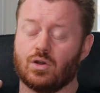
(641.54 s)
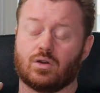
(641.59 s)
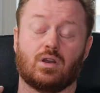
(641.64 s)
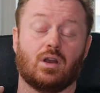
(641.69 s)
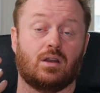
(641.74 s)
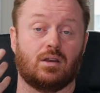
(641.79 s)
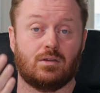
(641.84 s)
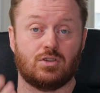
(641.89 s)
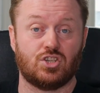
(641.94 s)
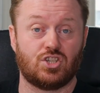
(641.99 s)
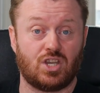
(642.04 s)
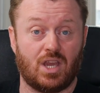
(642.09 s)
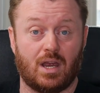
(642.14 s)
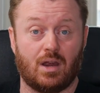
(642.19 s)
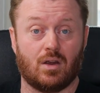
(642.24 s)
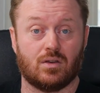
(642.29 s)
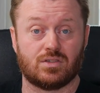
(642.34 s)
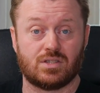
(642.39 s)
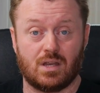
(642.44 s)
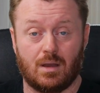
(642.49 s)
you're gonna
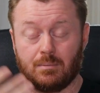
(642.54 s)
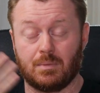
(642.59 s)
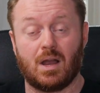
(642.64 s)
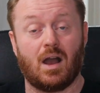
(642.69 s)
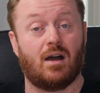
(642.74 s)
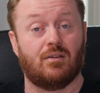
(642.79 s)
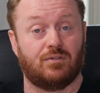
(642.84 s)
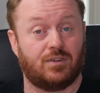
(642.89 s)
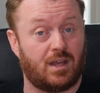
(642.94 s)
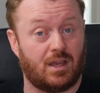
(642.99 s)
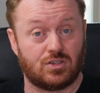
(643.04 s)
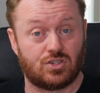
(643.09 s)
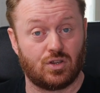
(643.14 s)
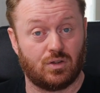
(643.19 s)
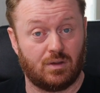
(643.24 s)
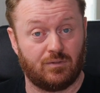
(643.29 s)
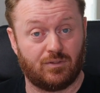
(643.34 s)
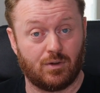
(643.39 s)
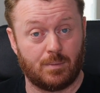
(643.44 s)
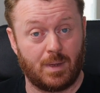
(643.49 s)
share some
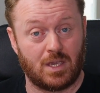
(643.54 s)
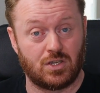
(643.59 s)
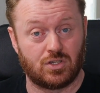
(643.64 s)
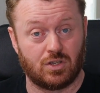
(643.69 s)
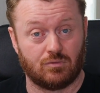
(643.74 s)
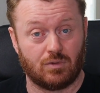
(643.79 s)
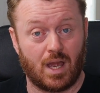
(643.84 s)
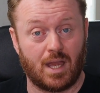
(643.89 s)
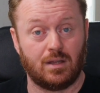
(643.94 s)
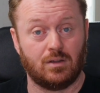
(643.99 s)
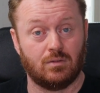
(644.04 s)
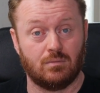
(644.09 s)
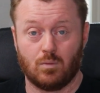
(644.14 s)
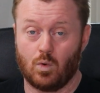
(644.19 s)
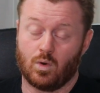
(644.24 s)
confidential information, right?